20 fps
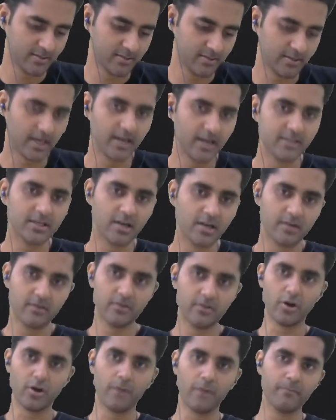That is a
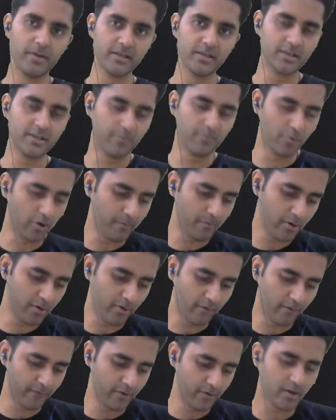subtopic
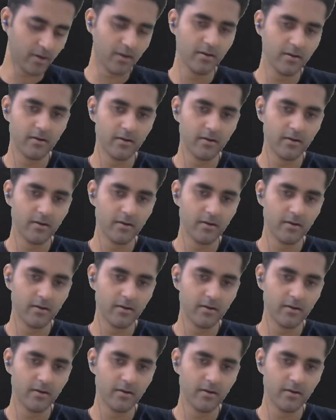of your